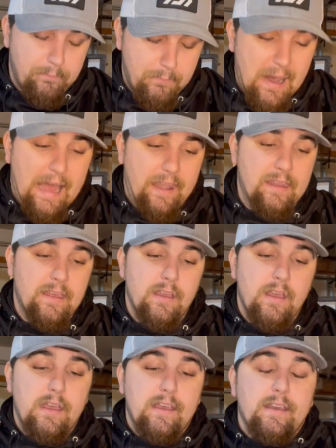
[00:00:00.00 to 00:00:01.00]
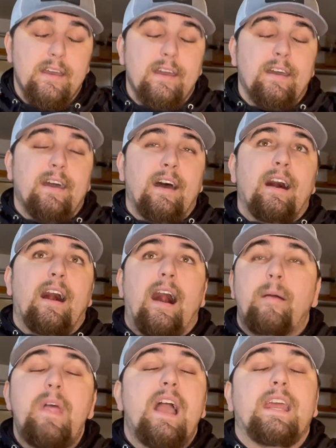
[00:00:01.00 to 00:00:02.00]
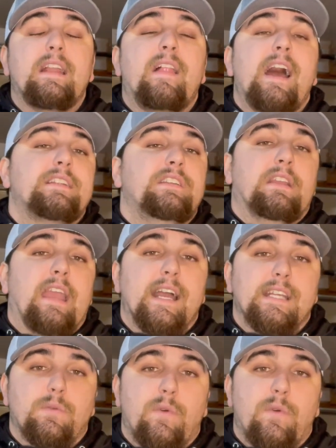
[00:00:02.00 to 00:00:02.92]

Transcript: But I'm not going to lie to you guys.